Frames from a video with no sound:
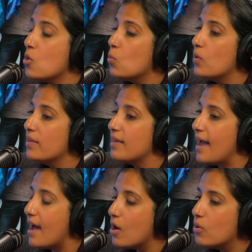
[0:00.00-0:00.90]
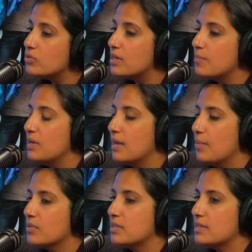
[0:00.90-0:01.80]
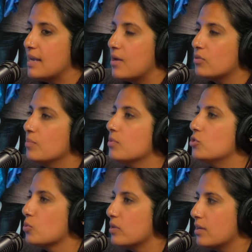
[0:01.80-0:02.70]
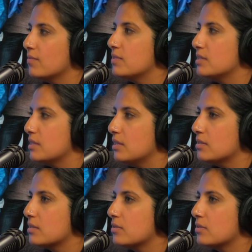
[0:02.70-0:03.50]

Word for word: without being able to take out the majority of disease.